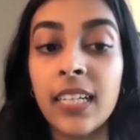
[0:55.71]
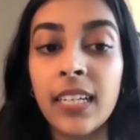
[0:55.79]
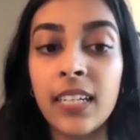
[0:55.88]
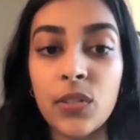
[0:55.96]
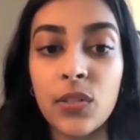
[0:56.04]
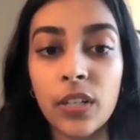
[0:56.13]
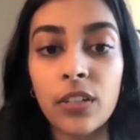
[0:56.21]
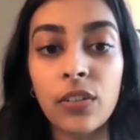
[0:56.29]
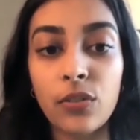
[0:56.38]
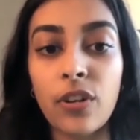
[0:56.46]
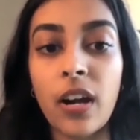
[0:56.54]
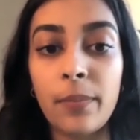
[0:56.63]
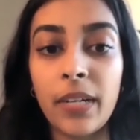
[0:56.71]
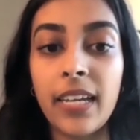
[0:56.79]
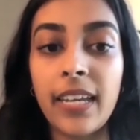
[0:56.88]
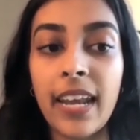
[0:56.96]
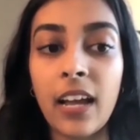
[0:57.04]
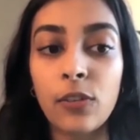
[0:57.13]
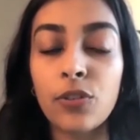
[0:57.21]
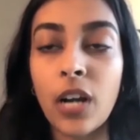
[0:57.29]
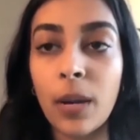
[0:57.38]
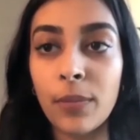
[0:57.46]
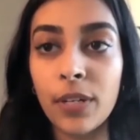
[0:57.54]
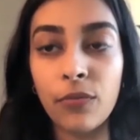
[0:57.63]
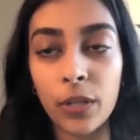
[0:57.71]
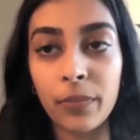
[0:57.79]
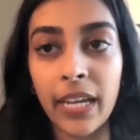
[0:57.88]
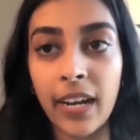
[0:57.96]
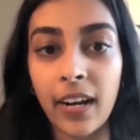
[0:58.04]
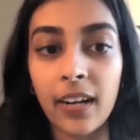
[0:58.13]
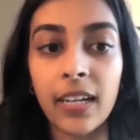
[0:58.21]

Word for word: historical trauma, and how trauma informed care